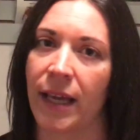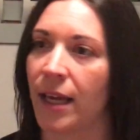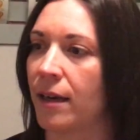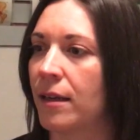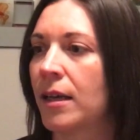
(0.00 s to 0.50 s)

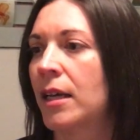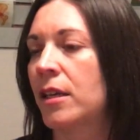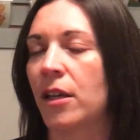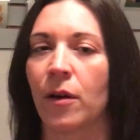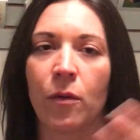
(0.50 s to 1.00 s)
can
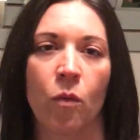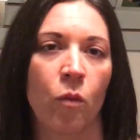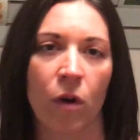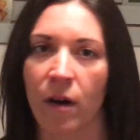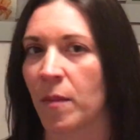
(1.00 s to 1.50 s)

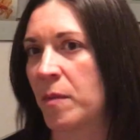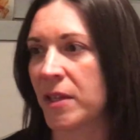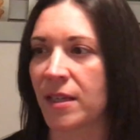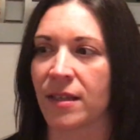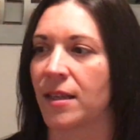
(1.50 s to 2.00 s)
work on my
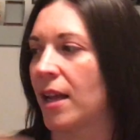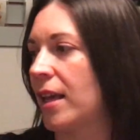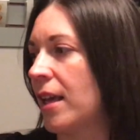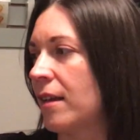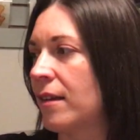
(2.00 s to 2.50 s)
business, and I
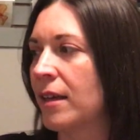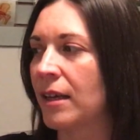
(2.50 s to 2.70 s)
can